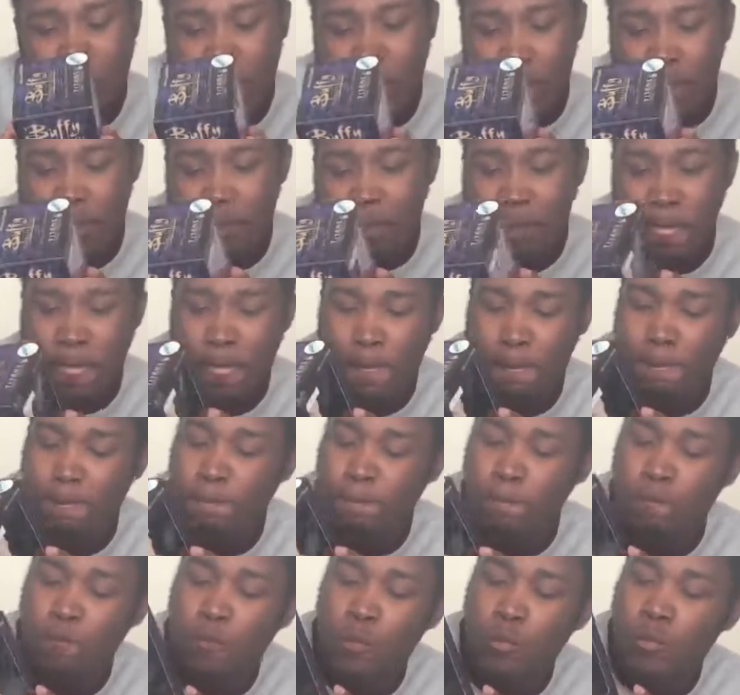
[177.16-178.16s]
get
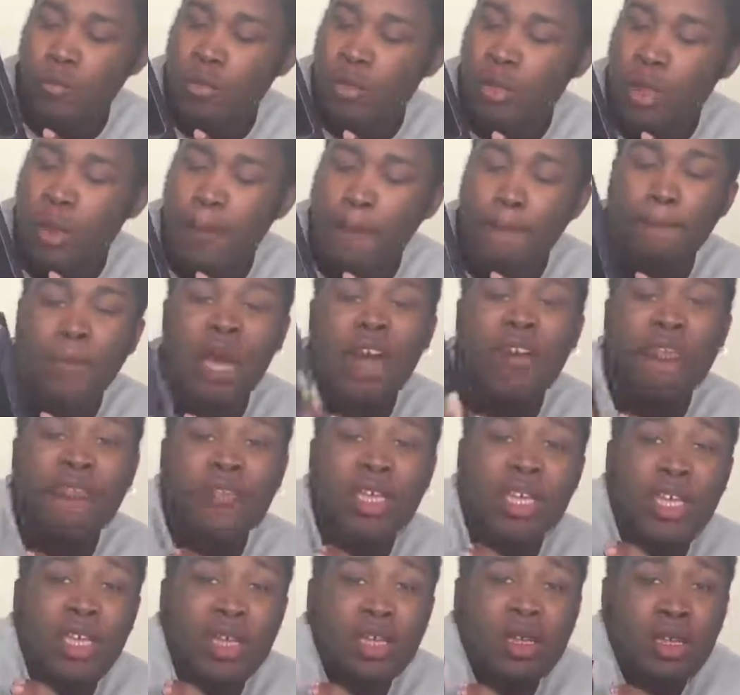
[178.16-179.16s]

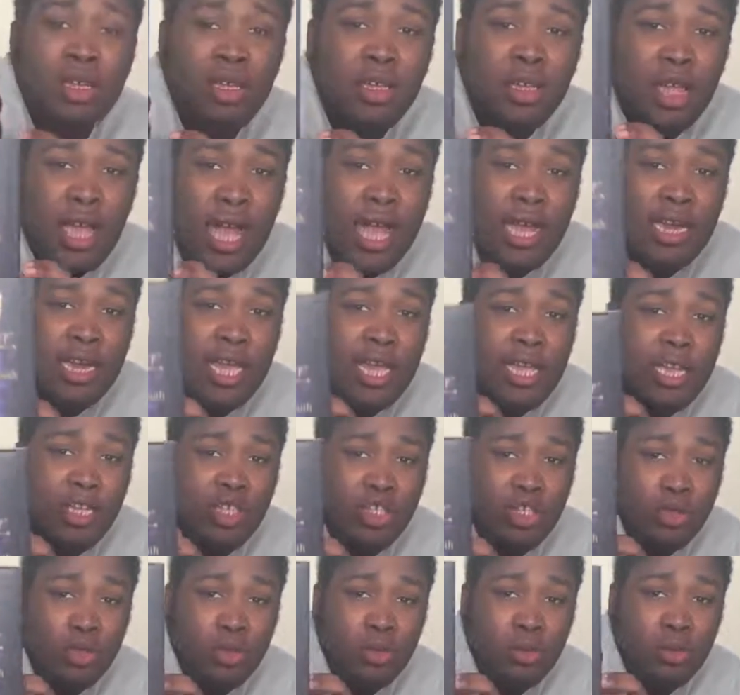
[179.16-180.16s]
Buffy and
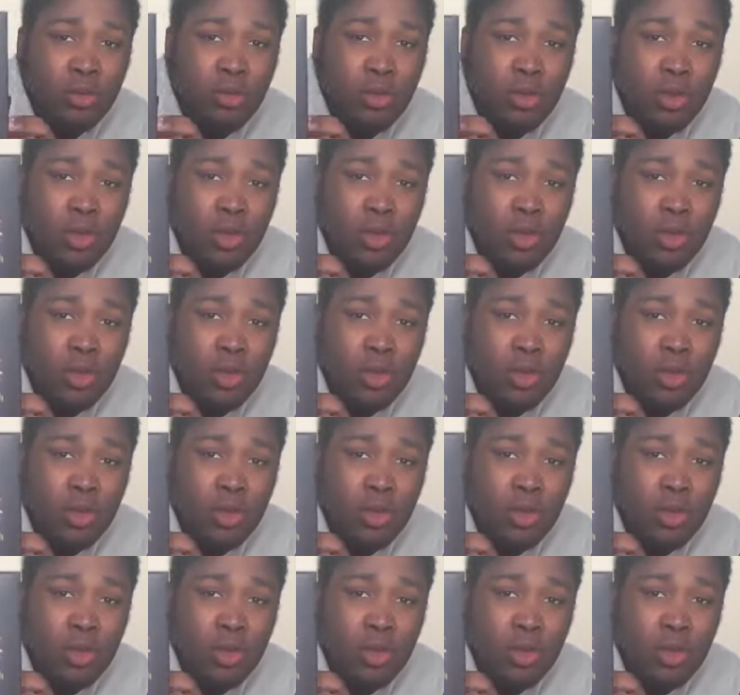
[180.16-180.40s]
Angel.